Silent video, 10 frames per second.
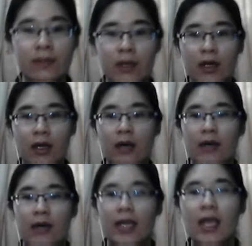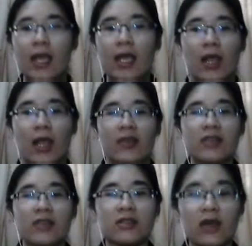Alright, the
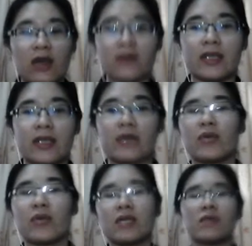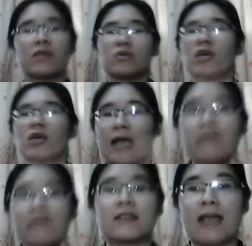story, we do not
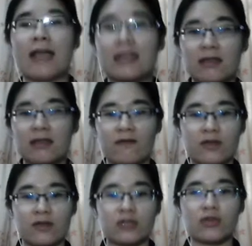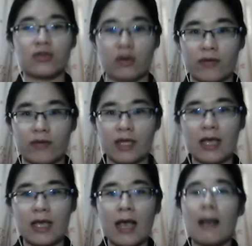have a title for the story,
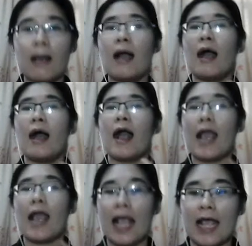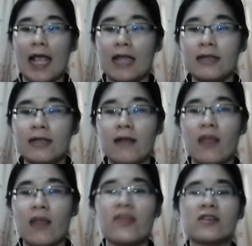and
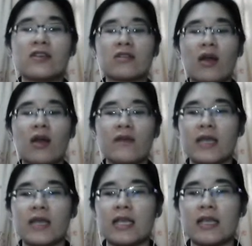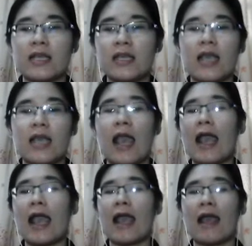the story
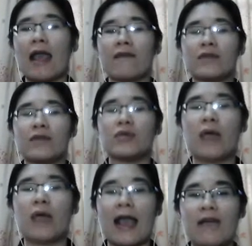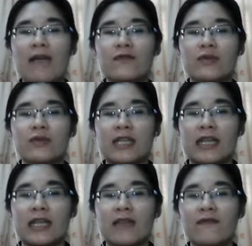you have to
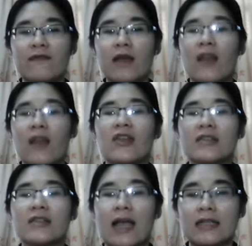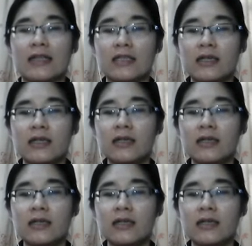give the title